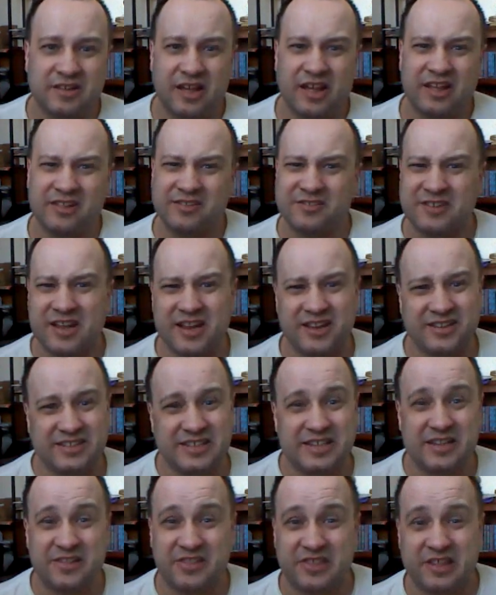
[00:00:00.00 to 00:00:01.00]
You'll kind of see
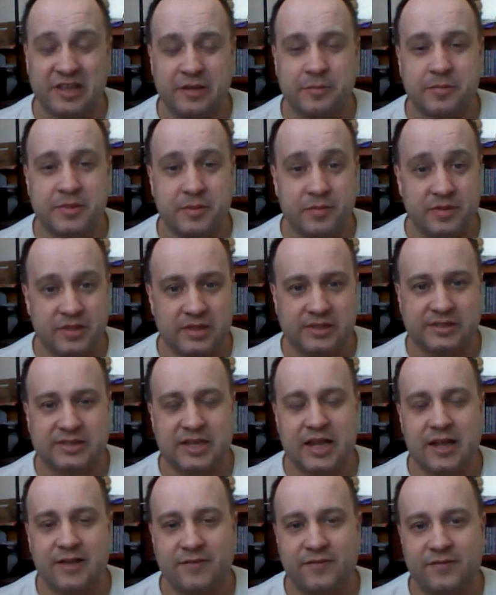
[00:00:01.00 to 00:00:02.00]
a theme, some of this
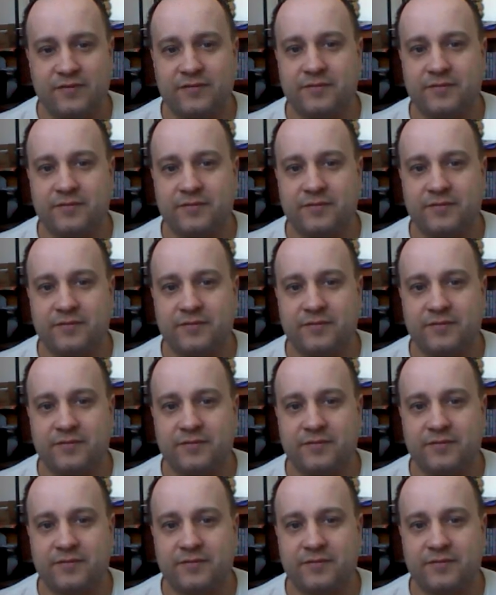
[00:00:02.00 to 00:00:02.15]
stuff.